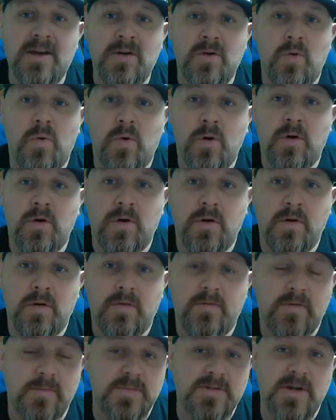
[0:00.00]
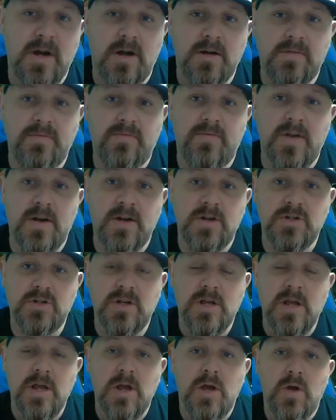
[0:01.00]
an order from start to finish
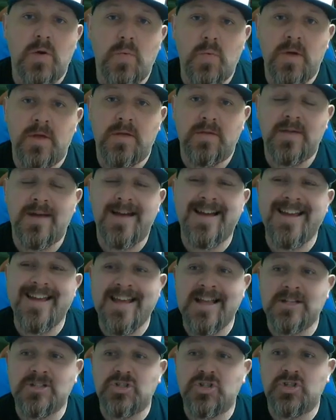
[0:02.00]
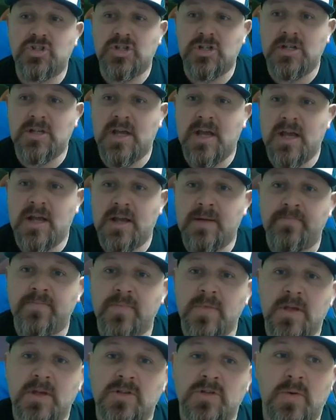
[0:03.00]
with HGA.
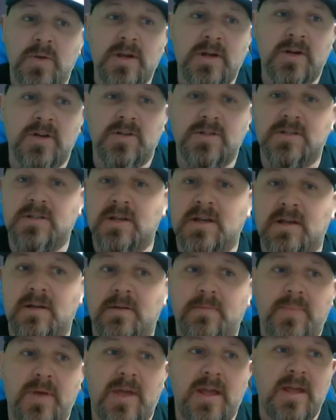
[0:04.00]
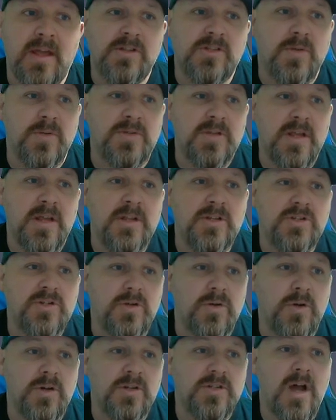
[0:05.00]
So here's the page. So it's
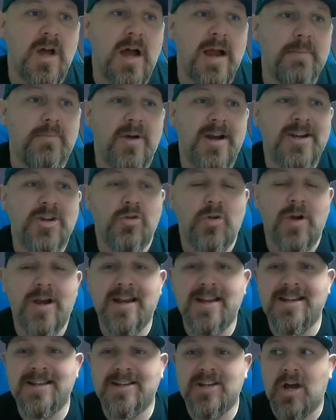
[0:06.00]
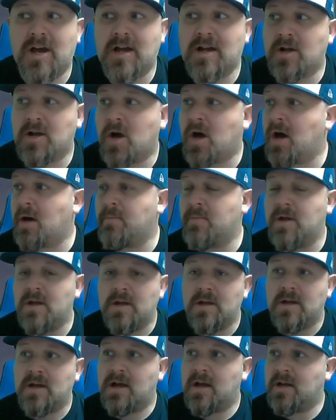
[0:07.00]
hybridgrading.com,
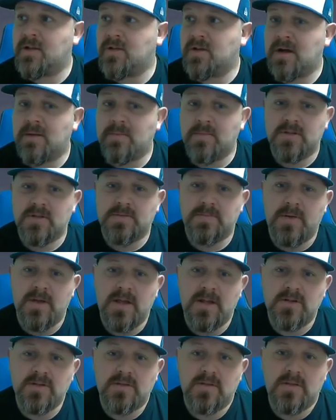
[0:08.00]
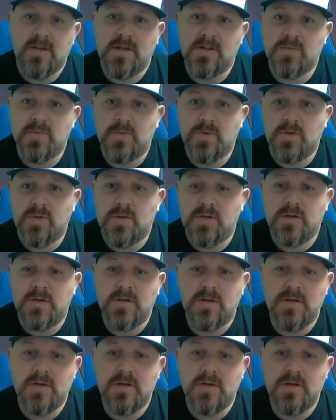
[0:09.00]
and you come to this page and things will